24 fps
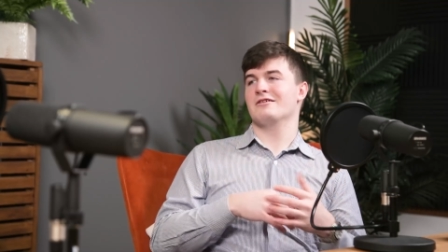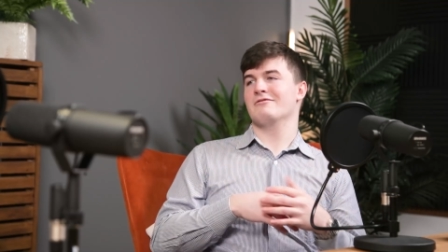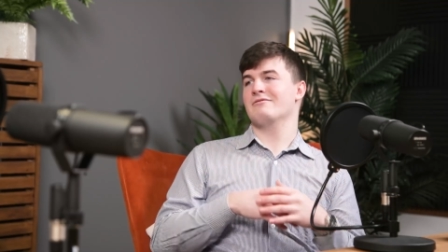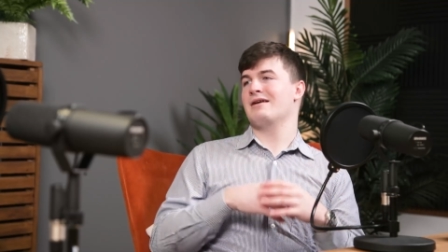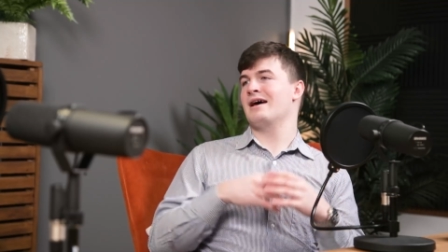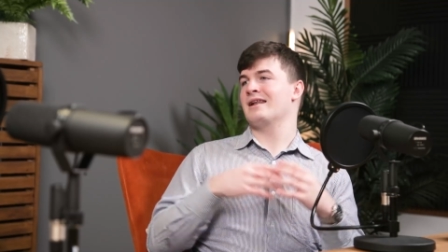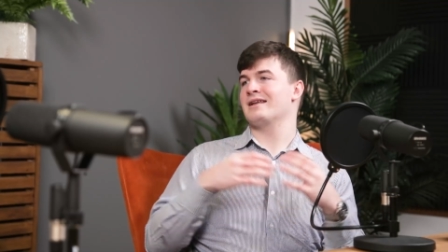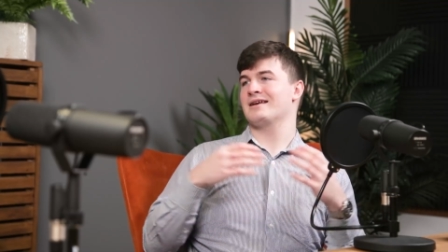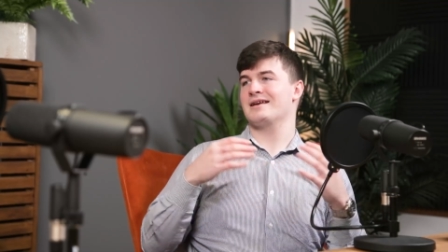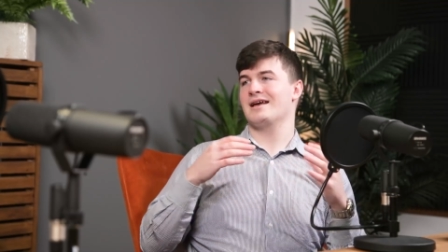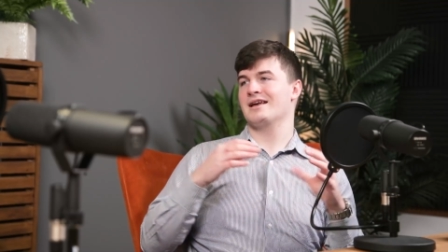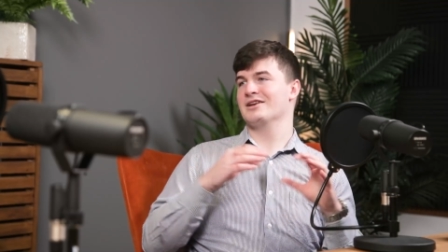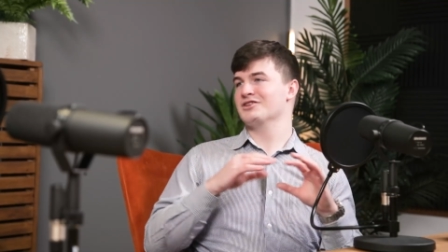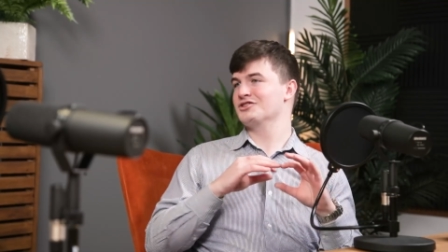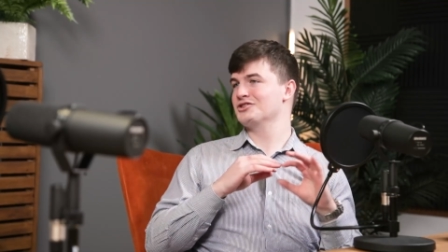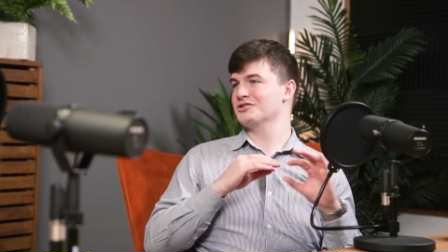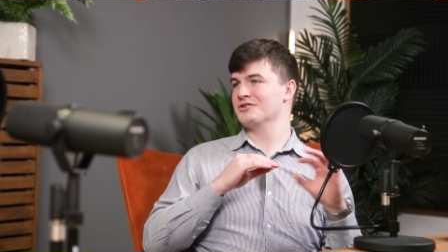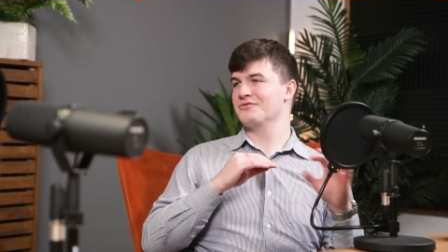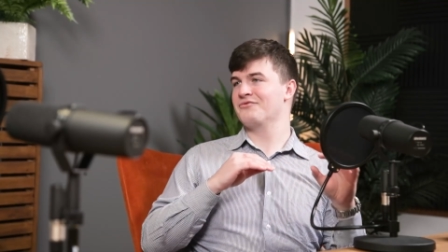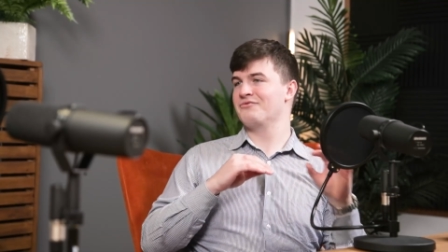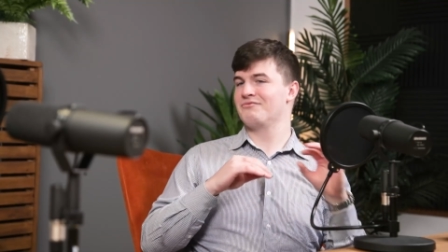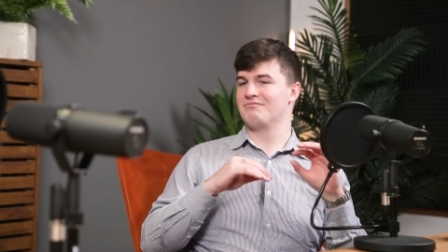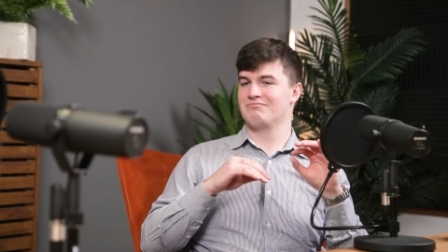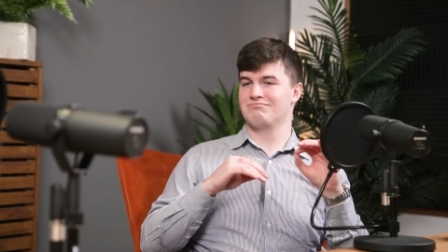allocation
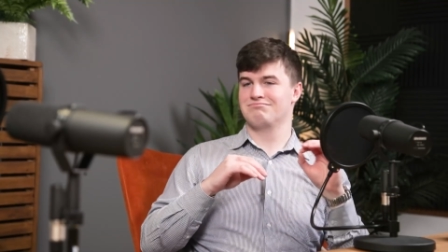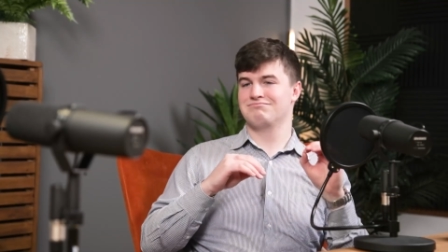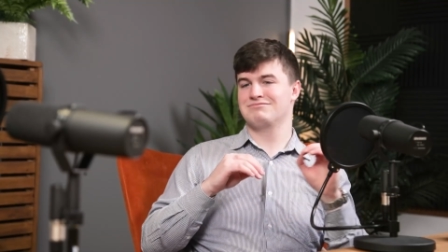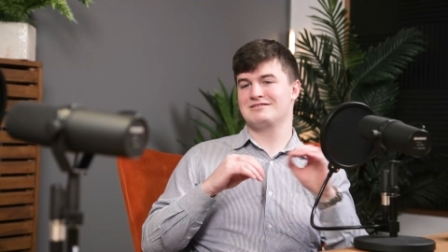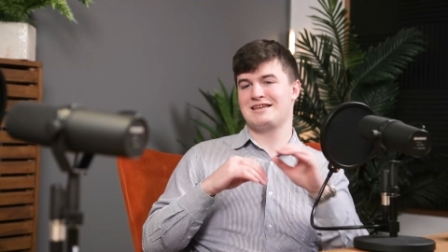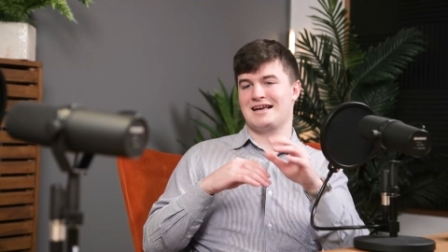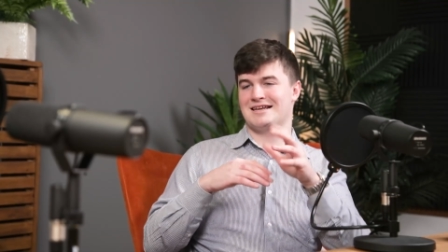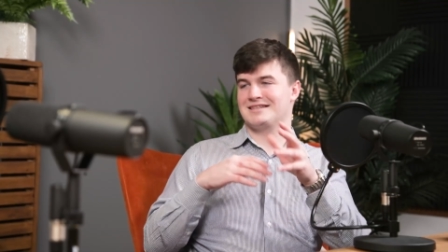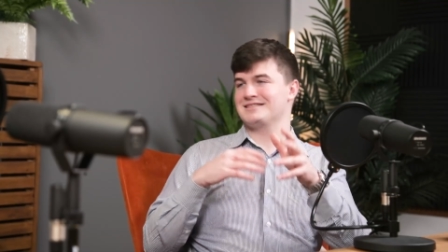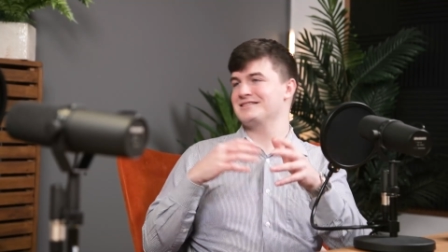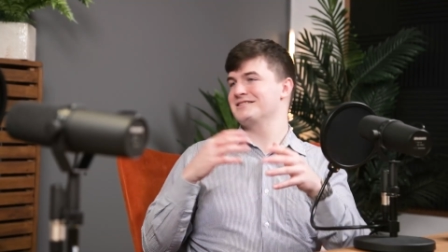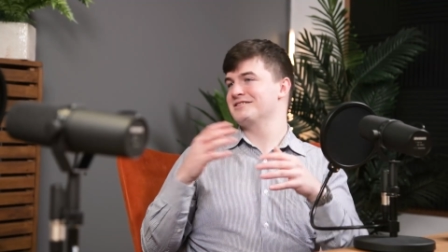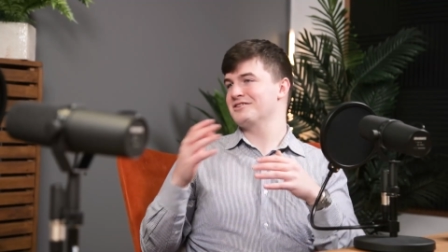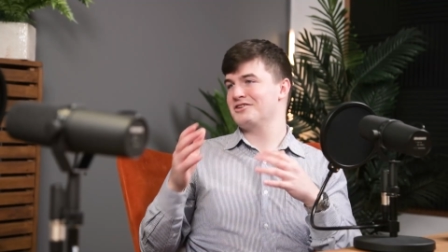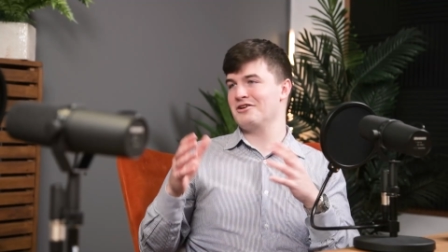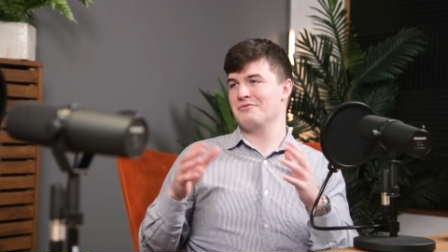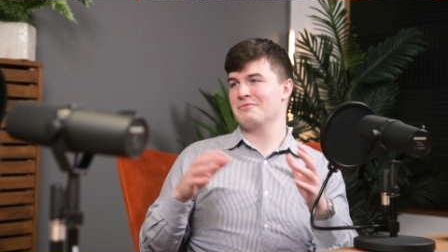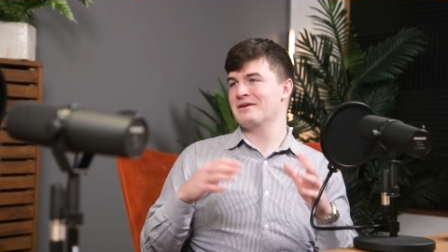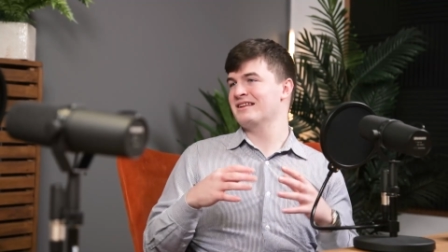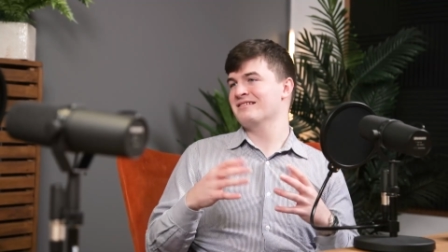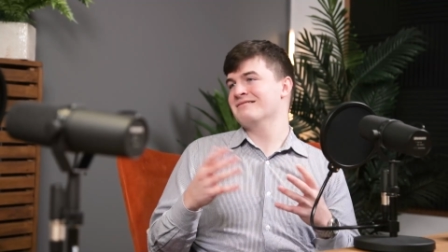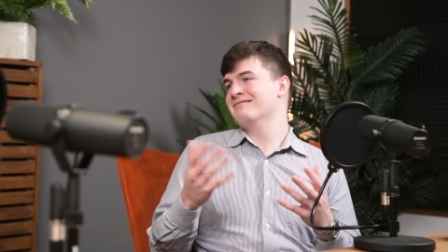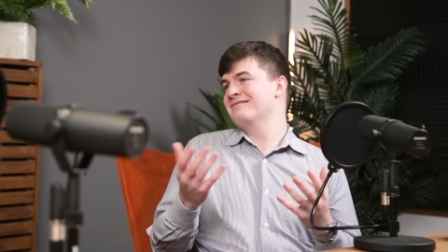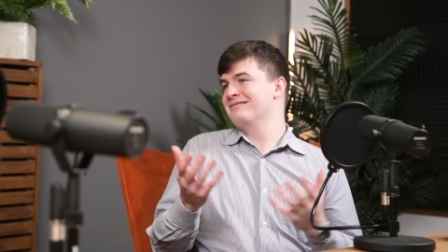of tasks that come
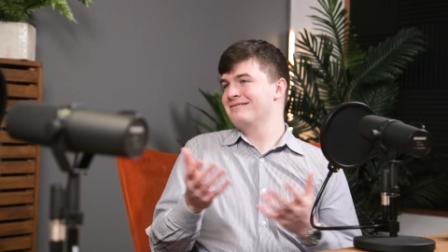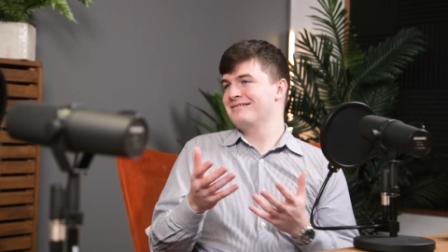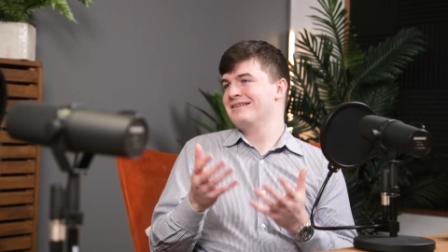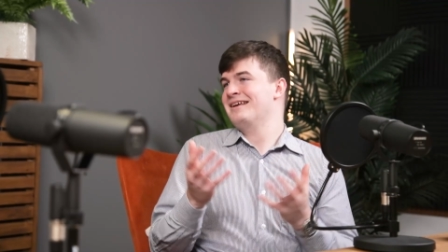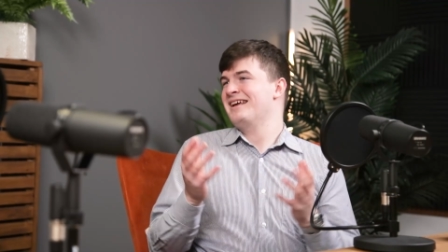in and